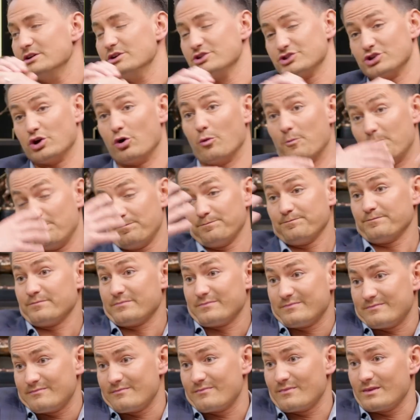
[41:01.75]
So,
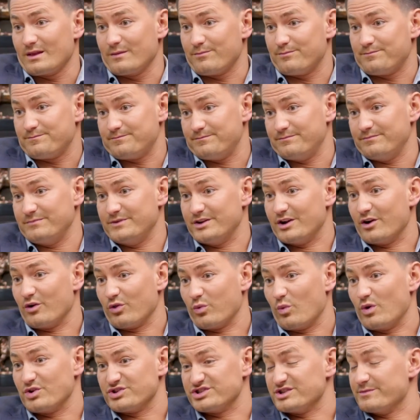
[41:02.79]
the
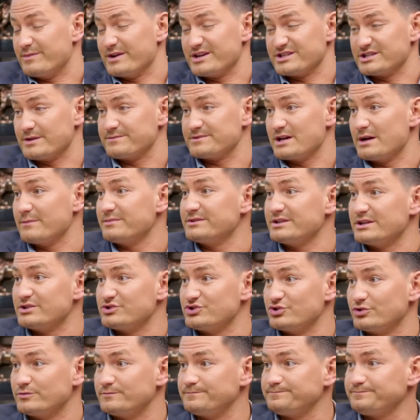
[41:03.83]
ones with the biggest upside
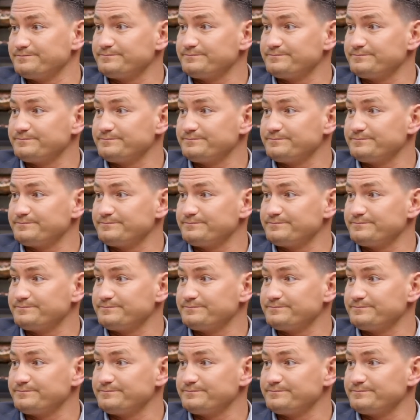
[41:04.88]
potential.